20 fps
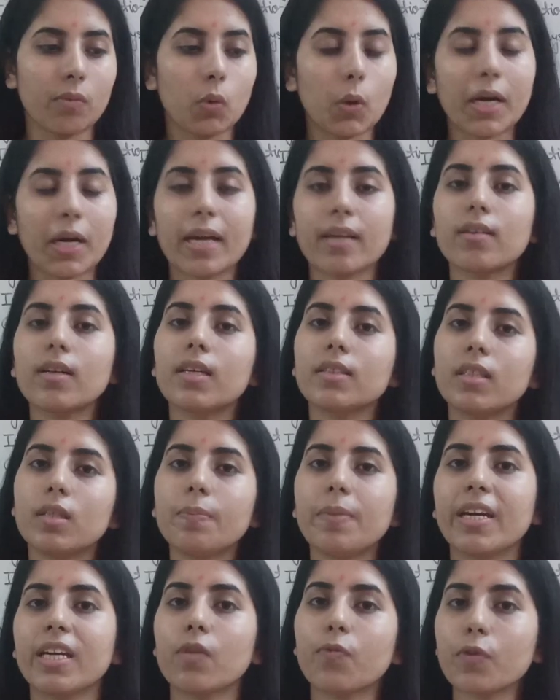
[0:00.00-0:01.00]
what are the other
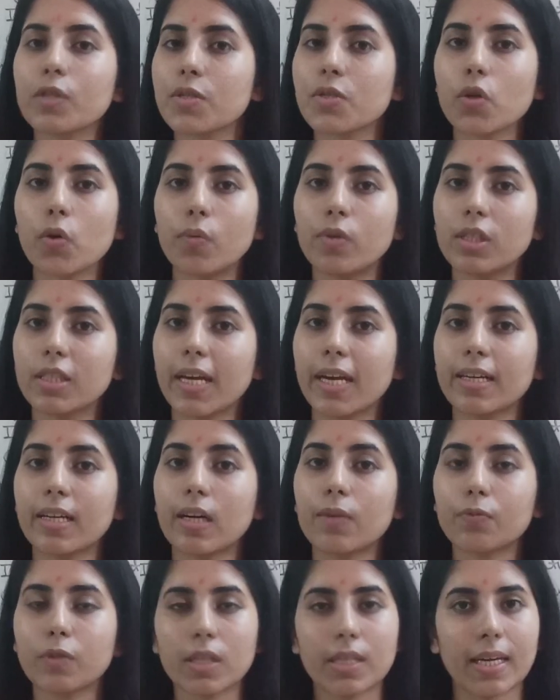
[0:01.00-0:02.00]
benefits you will get
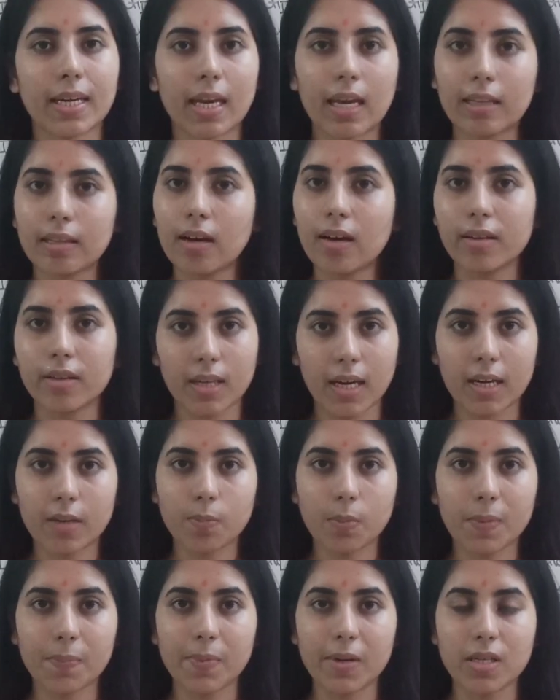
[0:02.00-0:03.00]
after taking the
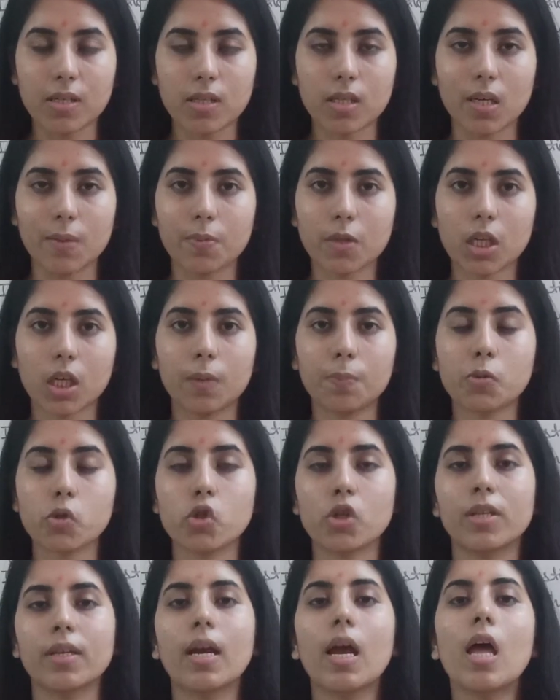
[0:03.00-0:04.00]
Unacademy Plus
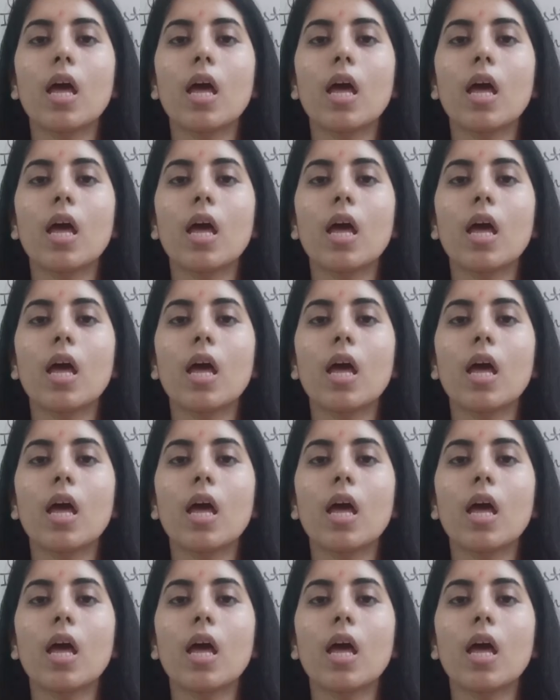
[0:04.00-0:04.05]
subscription?